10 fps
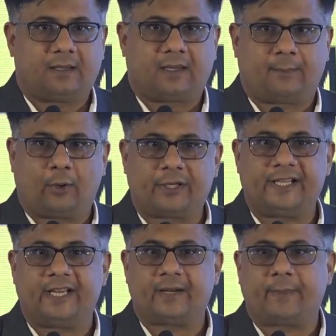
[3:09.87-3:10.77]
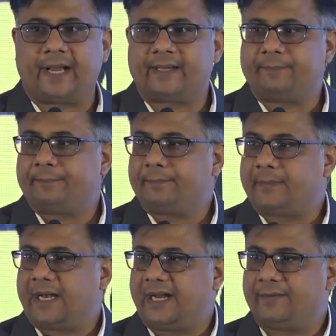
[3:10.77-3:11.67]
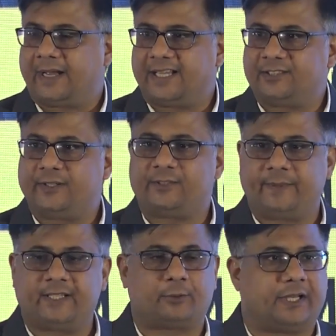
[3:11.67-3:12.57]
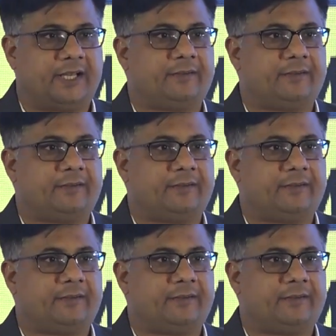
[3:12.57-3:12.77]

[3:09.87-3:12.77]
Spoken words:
about a year back, and as we speak today,